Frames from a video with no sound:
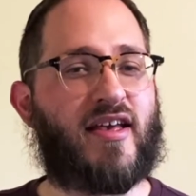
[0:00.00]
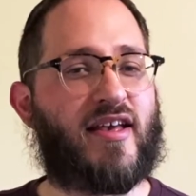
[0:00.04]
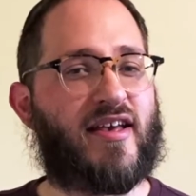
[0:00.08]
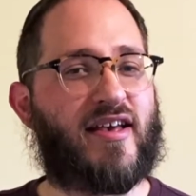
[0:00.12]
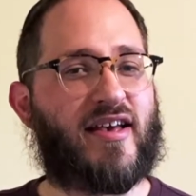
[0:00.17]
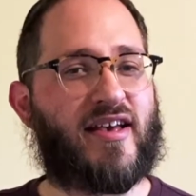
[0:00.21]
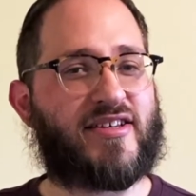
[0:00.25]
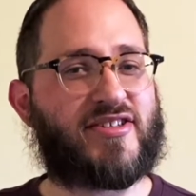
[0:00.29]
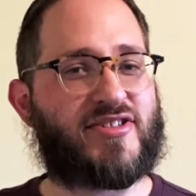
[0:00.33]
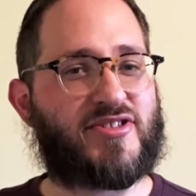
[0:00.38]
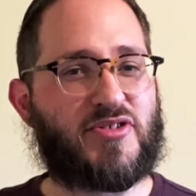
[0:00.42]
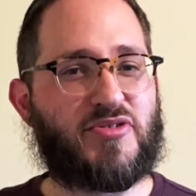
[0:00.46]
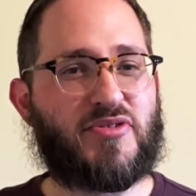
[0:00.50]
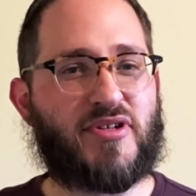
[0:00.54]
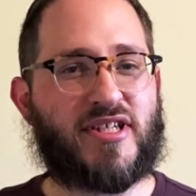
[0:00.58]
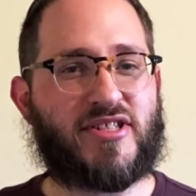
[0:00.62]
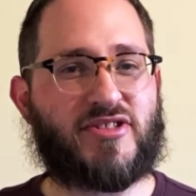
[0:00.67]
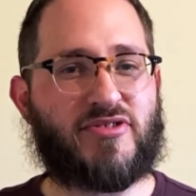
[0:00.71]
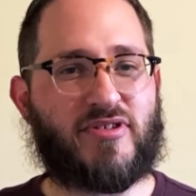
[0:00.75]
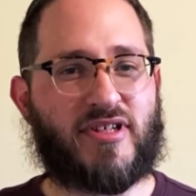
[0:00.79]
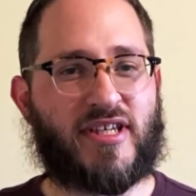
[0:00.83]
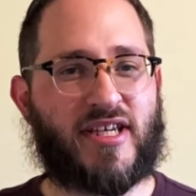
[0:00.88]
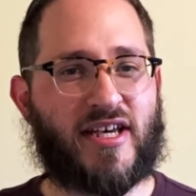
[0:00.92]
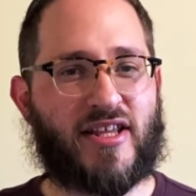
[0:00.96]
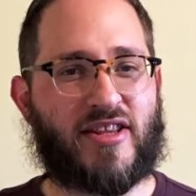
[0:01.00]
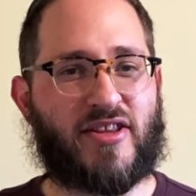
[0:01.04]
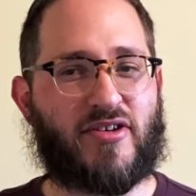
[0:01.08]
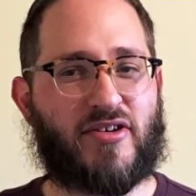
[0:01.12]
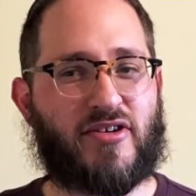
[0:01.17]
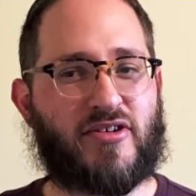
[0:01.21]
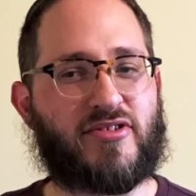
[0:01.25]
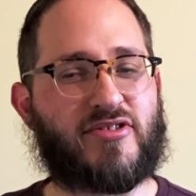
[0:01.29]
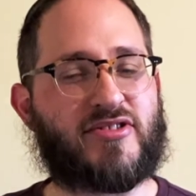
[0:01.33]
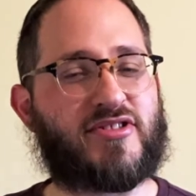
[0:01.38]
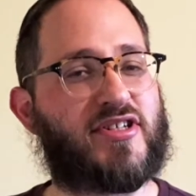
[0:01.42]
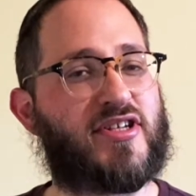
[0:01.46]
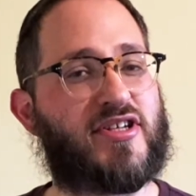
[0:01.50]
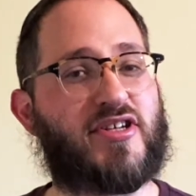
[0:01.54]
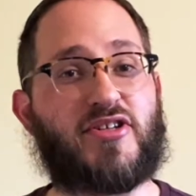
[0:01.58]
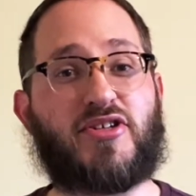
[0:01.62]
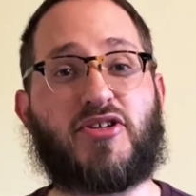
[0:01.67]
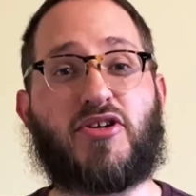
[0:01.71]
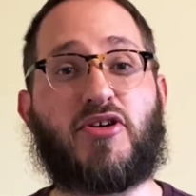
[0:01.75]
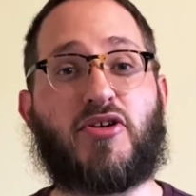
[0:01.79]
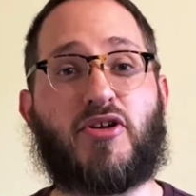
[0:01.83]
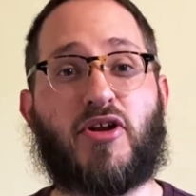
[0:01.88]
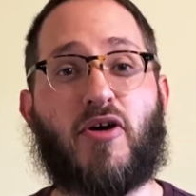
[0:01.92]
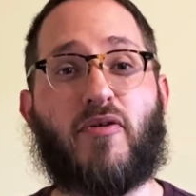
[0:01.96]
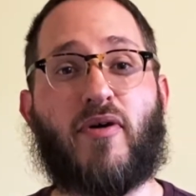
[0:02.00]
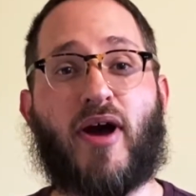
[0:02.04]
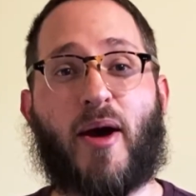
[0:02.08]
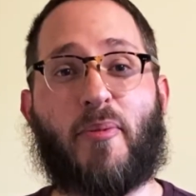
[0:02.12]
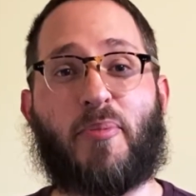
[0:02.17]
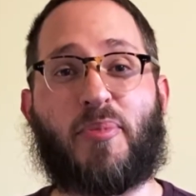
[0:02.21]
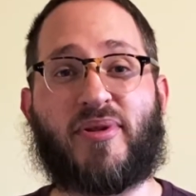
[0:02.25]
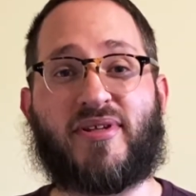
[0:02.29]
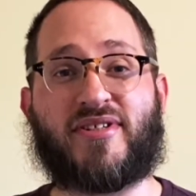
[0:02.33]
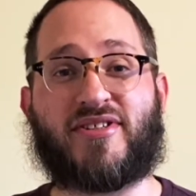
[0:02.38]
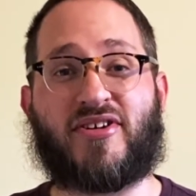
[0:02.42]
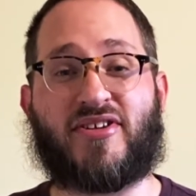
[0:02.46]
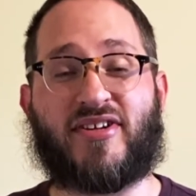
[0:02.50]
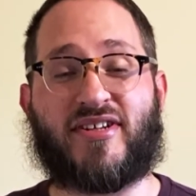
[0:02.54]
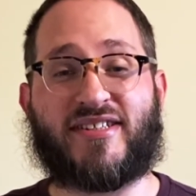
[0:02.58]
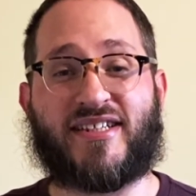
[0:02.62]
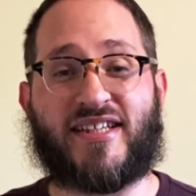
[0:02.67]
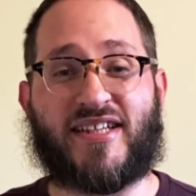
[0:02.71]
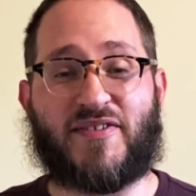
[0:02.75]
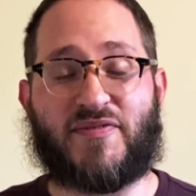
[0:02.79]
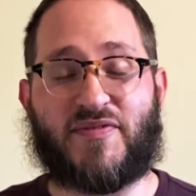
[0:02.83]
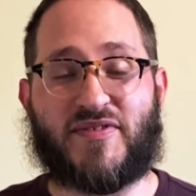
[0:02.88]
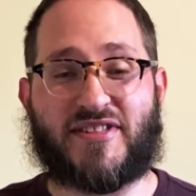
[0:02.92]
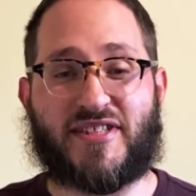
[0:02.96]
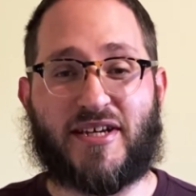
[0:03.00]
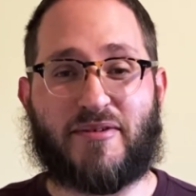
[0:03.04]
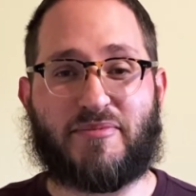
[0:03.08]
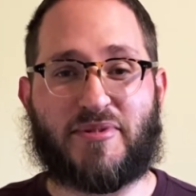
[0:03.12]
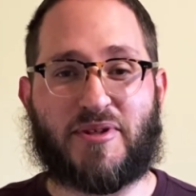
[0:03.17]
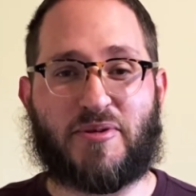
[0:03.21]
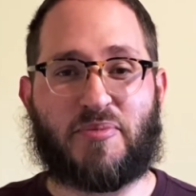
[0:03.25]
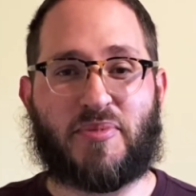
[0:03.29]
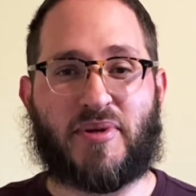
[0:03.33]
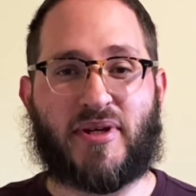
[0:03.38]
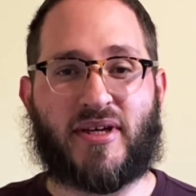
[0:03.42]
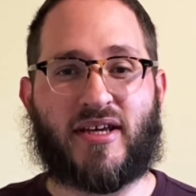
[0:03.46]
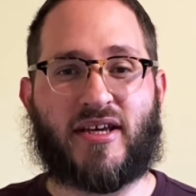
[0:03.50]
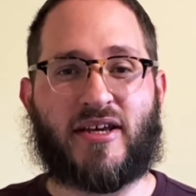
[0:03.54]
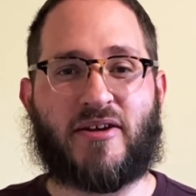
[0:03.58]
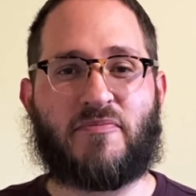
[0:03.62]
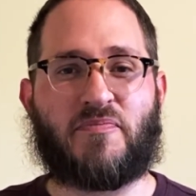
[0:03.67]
As soon as you hear those, you know Apple is going to deliver something big.